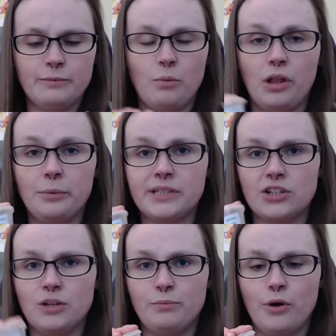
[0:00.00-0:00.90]
but while it was
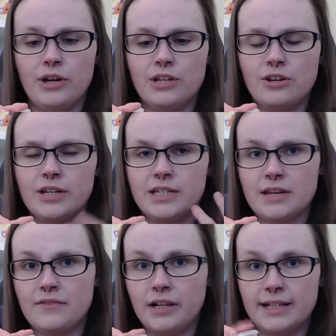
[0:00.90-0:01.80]
actually burning, you could
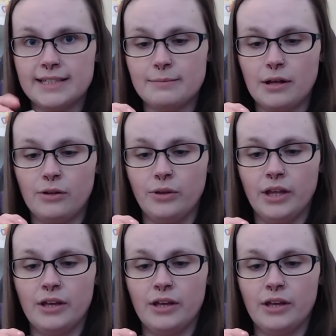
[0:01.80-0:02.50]
definitely smell